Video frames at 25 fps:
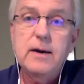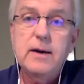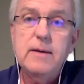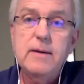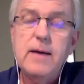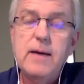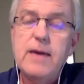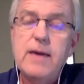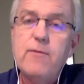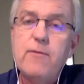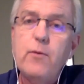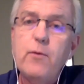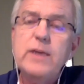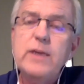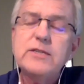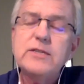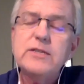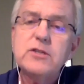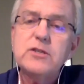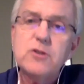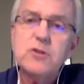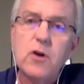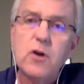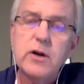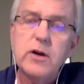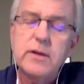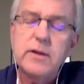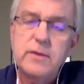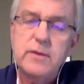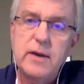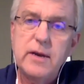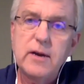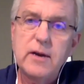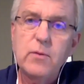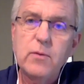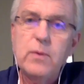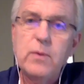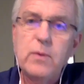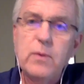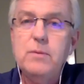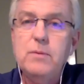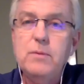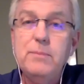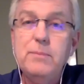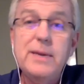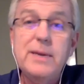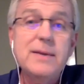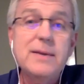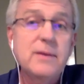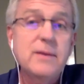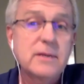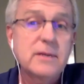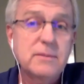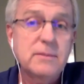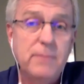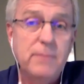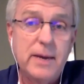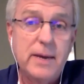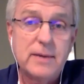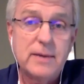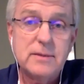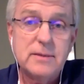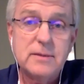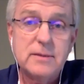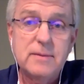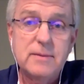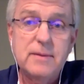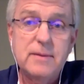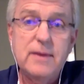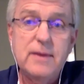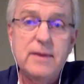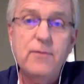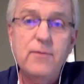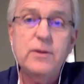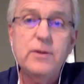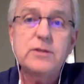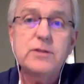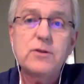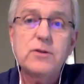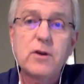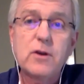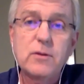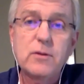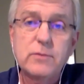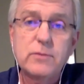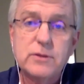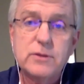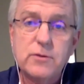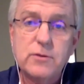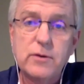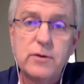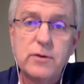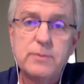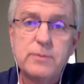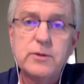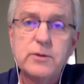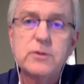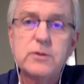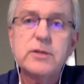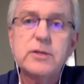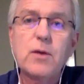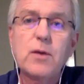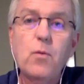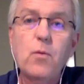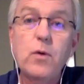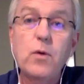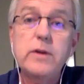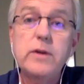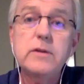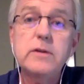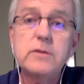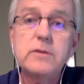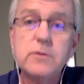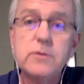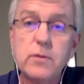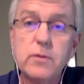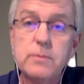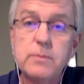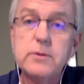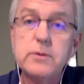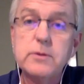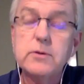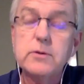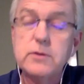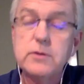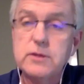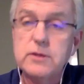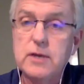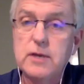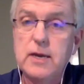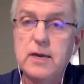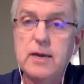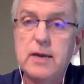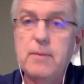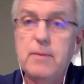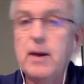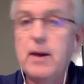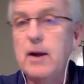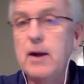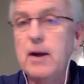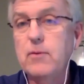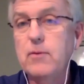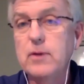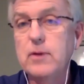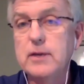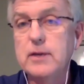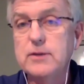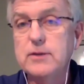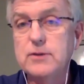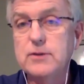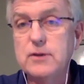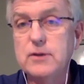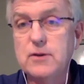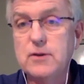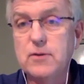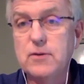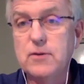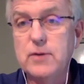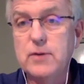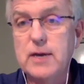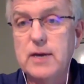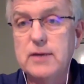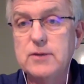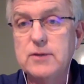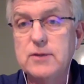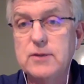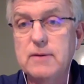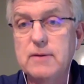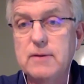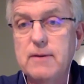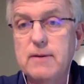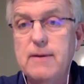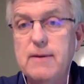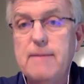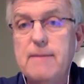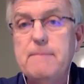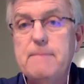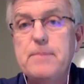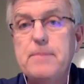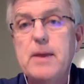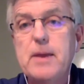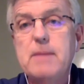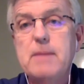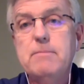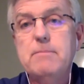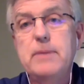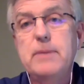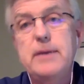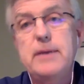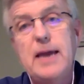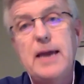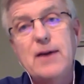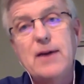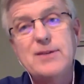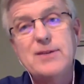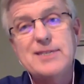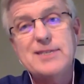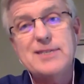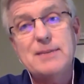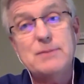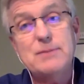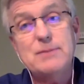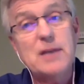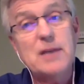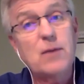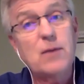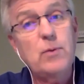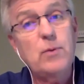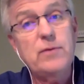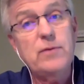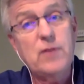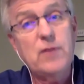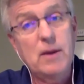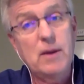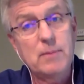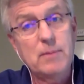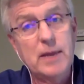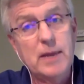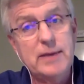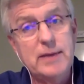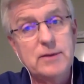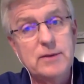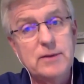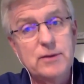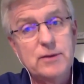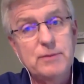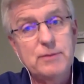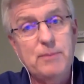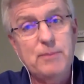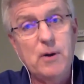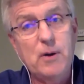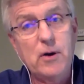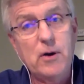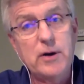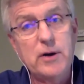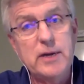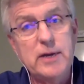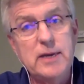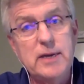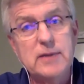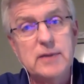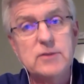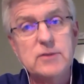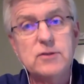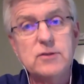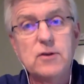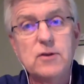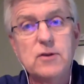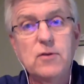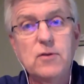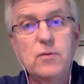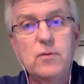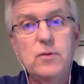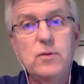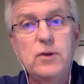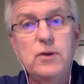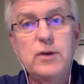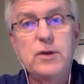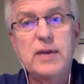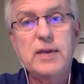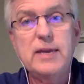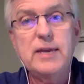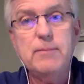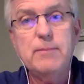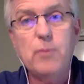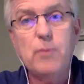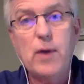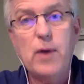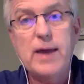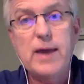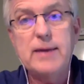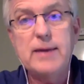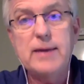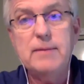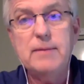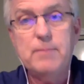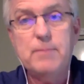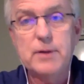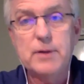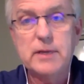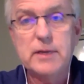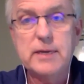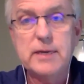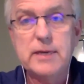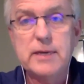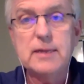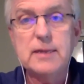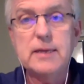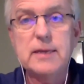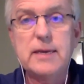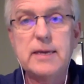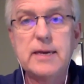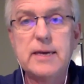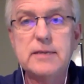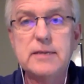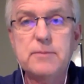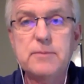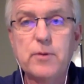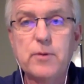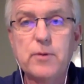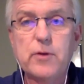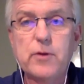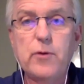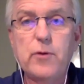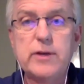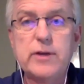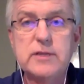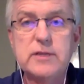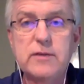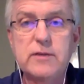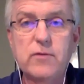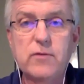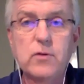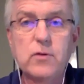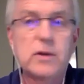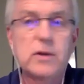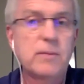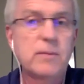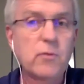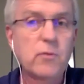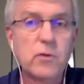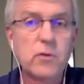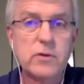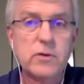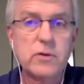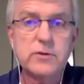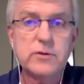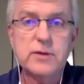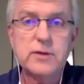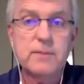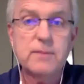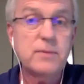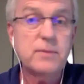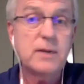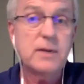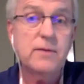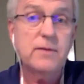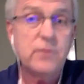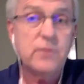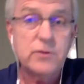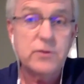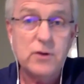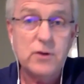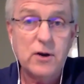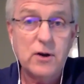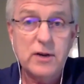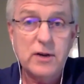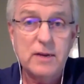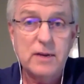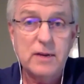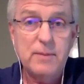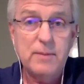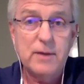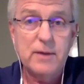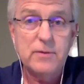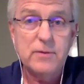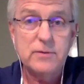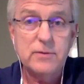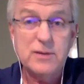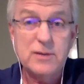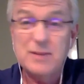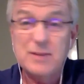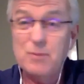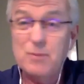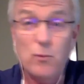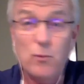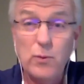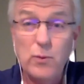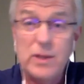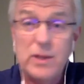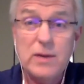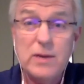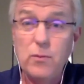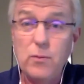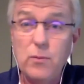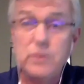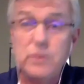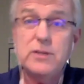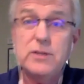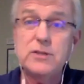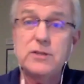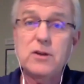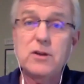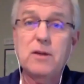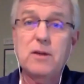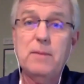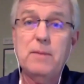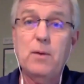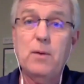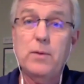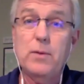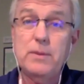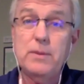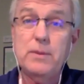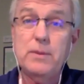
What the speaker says: if we had started there, we wouldn't be in this mess. If we'd started with Scripture and say, what does Scripture say about our relation to creation? But now it seems like we've come late to the party, and so you get branded politically as progressive or liberal or something if you're talking about those things. But really, we're just talking about what the